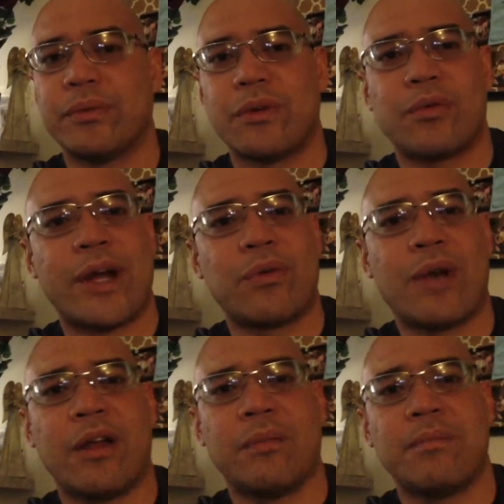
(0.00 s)
right
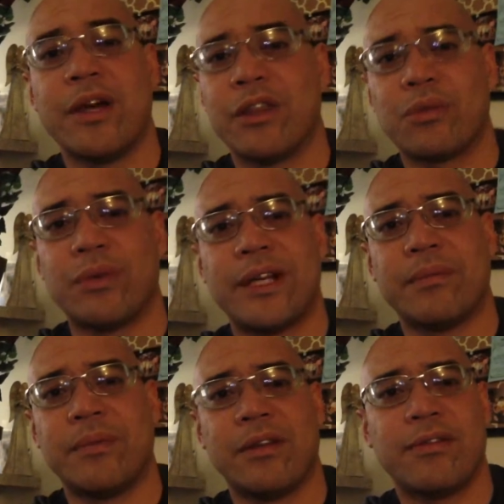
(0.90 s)
around month 3
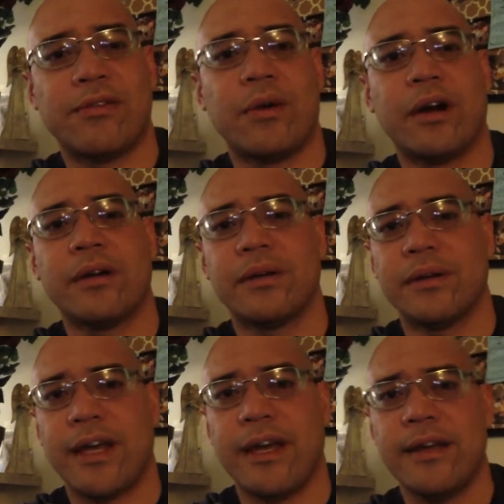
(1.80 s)
and month 4.
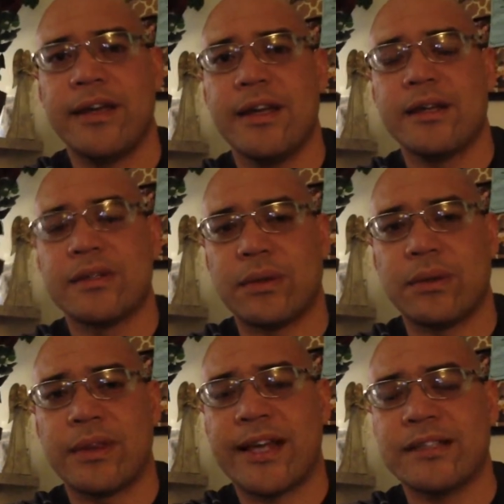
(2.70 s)
Okay,
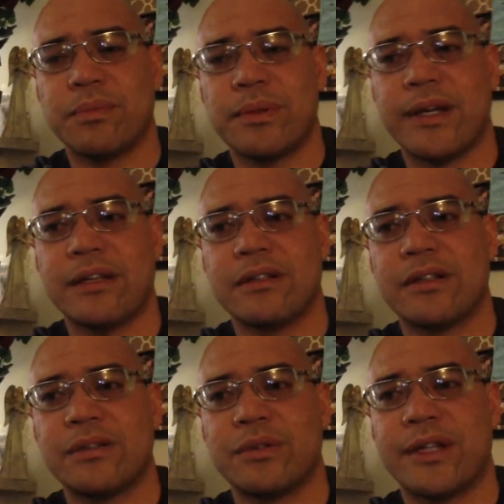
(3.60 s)
so that's the plan
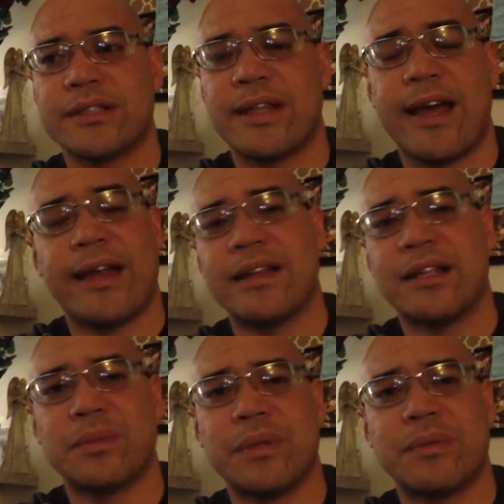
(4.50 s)
in regards to that.
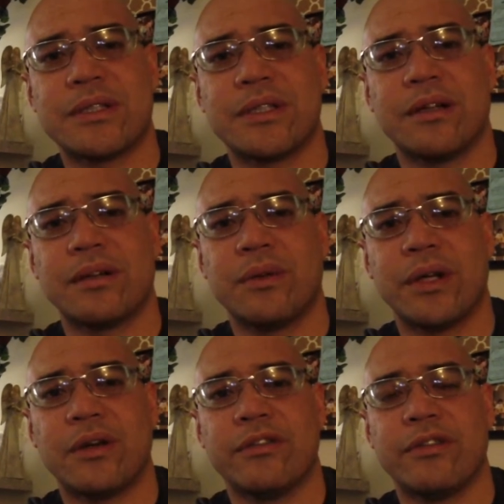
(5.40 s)
That's pretty much a
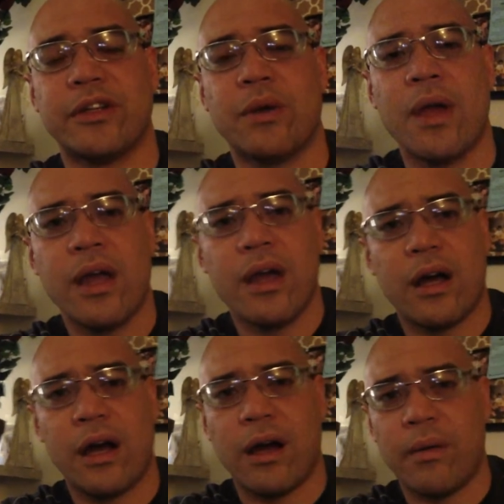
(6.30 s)
quick overview.
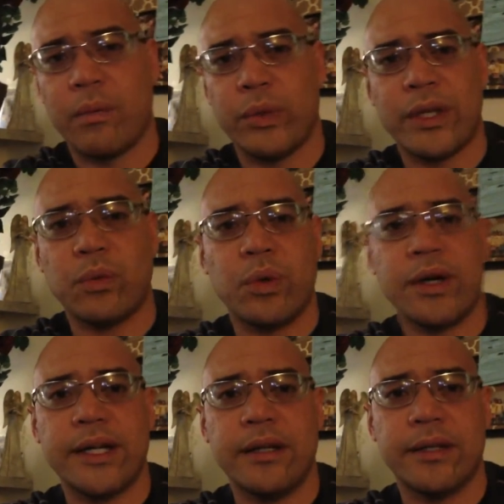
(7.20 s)
Week
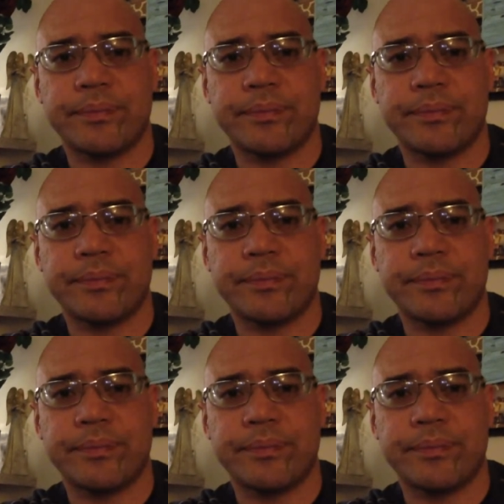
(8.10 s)
1,